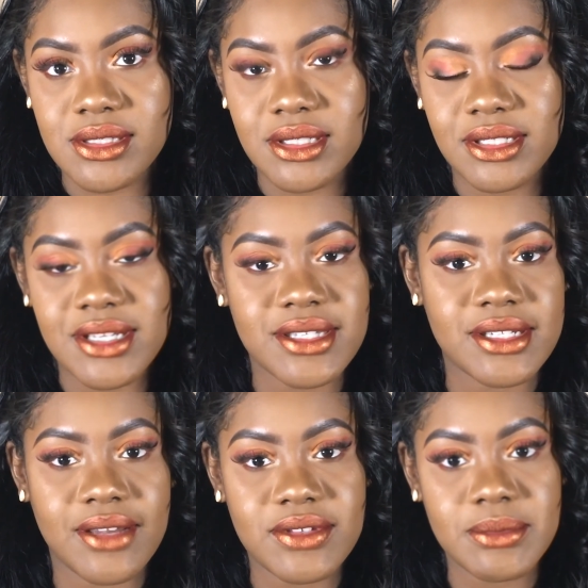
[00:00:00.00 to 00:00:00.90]
It doesn't
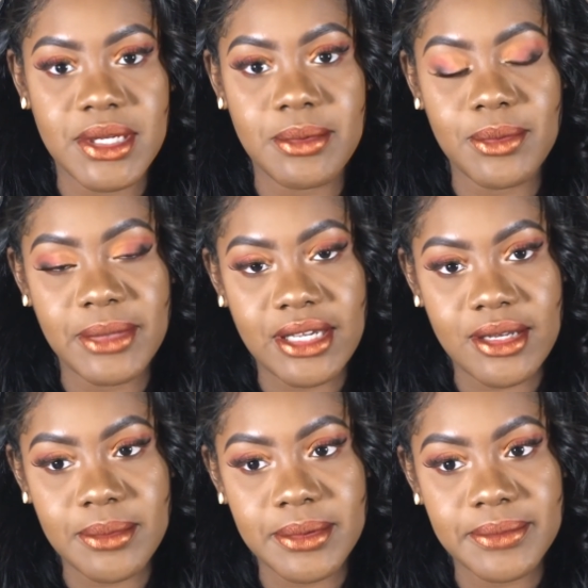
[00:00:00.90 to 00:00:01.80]
have to be about
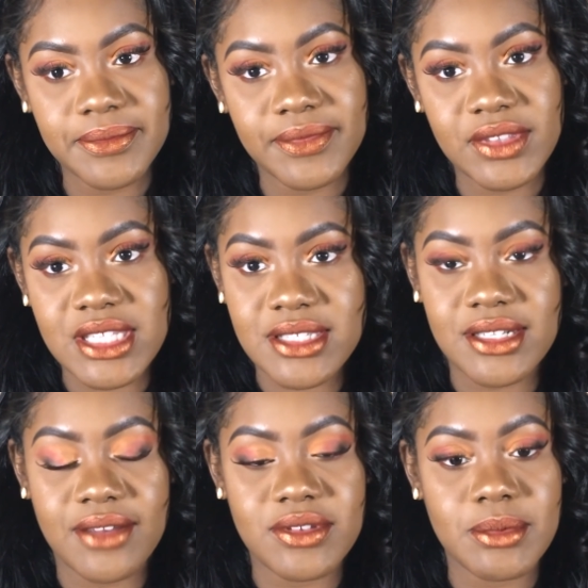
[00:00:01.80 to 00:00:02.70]
makeup, it doesn't
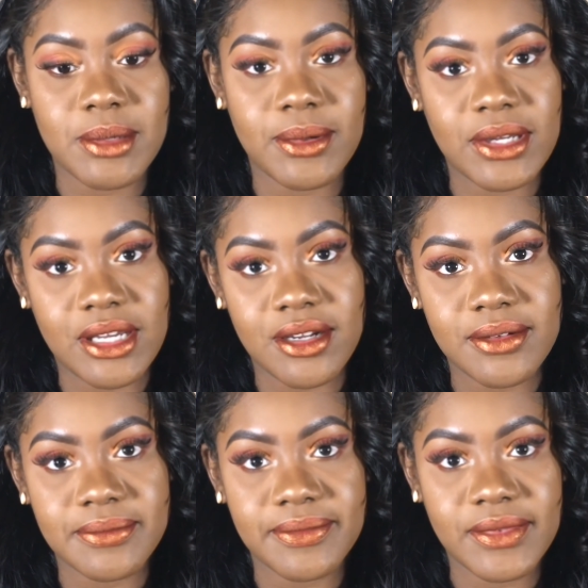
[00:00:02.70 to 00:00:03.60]
have to be about hair.
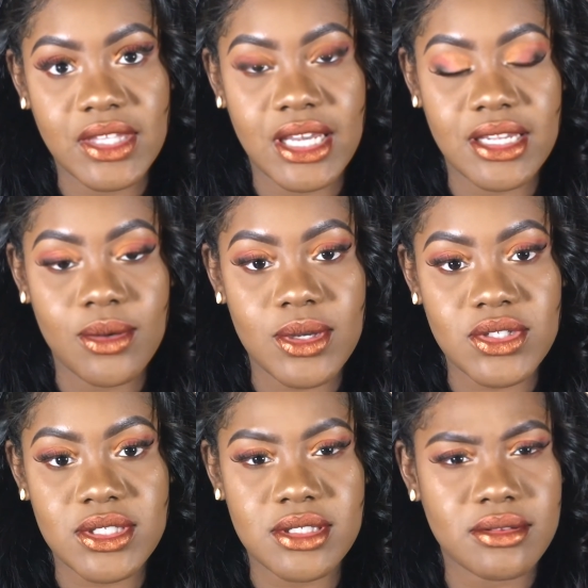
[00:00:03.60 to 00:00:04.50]
Any
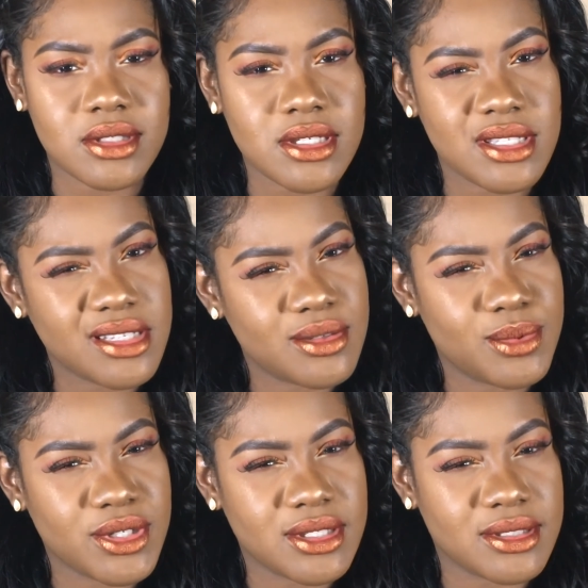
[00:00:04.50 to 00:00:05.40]
questions, just not too
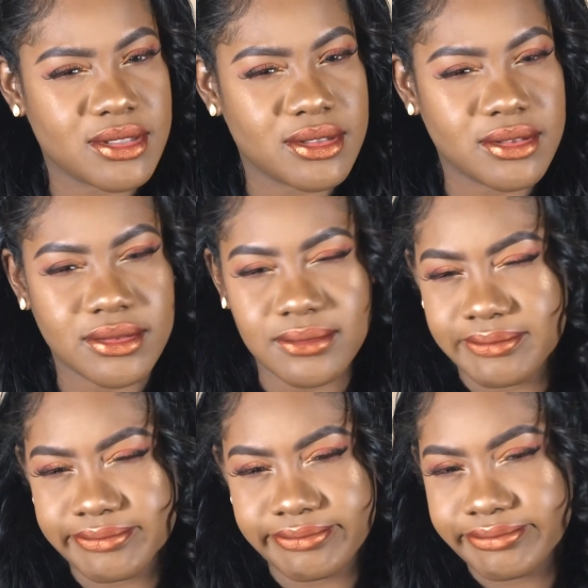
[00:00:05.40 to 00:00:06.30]
personal,
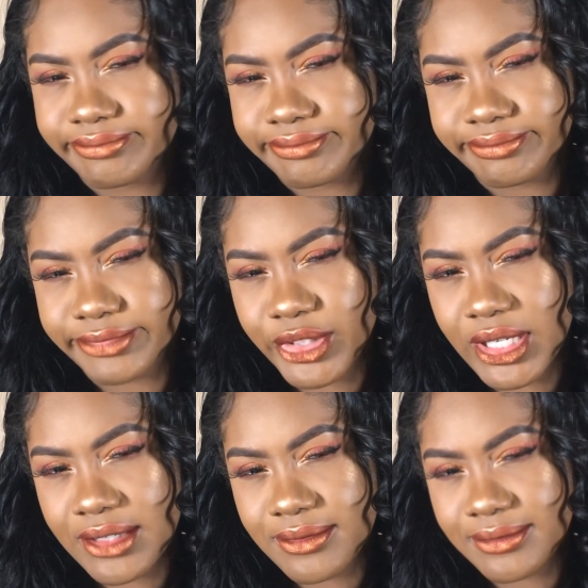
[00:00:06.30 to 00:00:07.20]

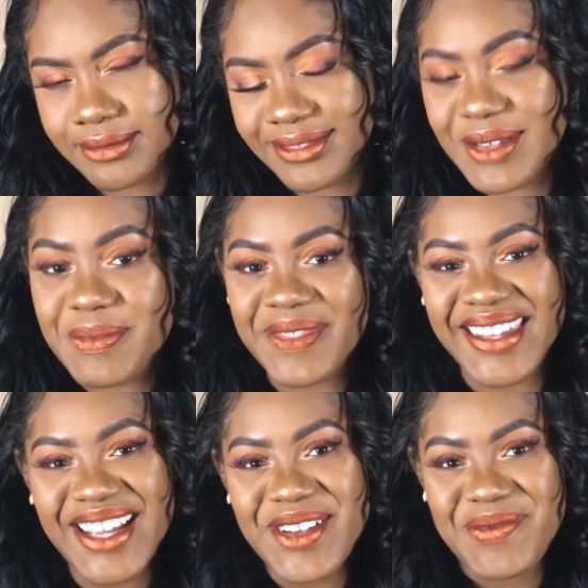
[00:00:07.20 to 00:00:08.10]
okay?
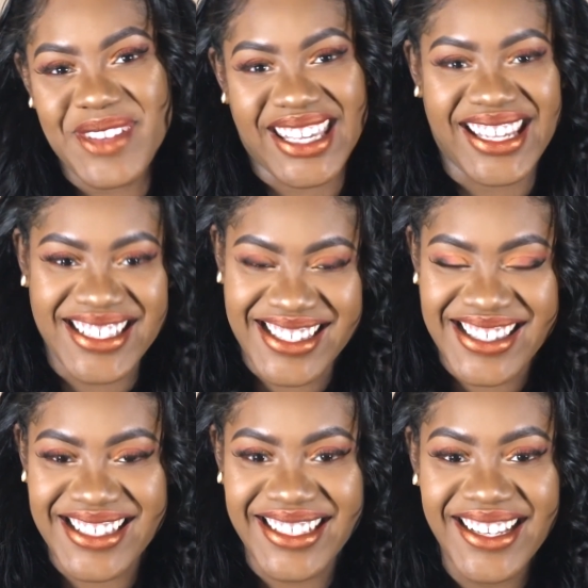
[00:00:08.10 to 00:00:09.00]
But
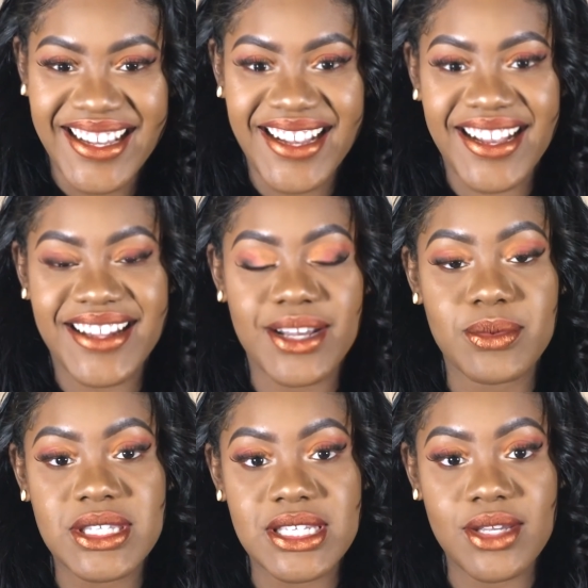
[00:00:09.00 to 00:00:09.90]
yes, and I
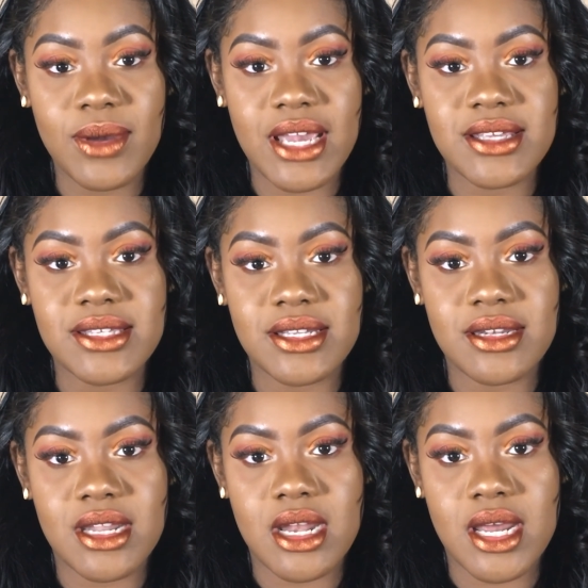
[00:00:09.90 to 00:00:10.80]
will see you guys in
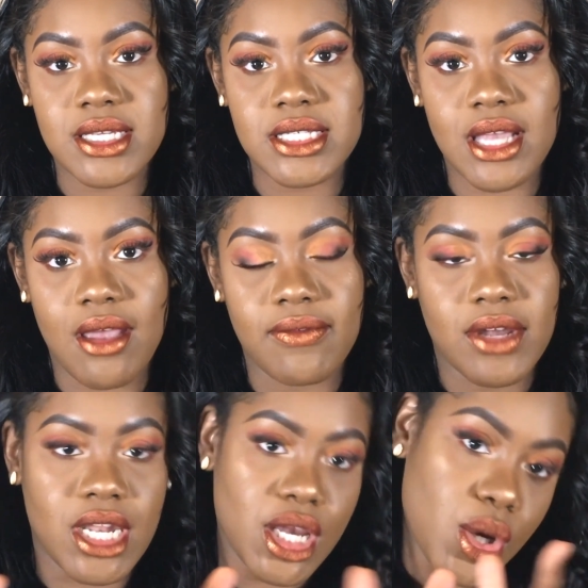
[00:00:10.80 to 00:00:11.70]
the next
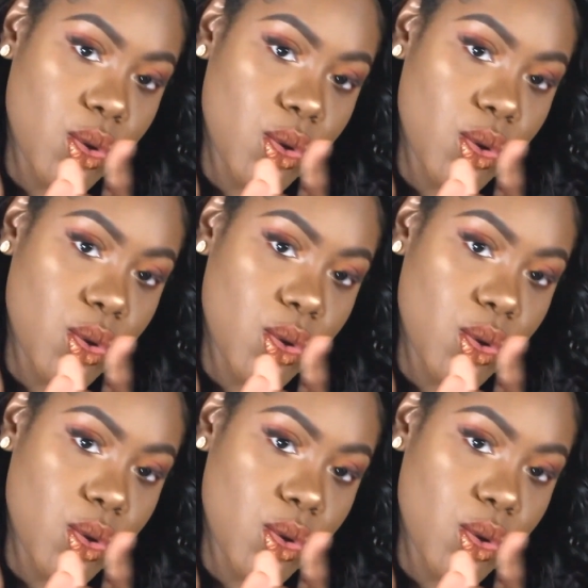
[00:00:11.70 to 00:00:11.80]
video.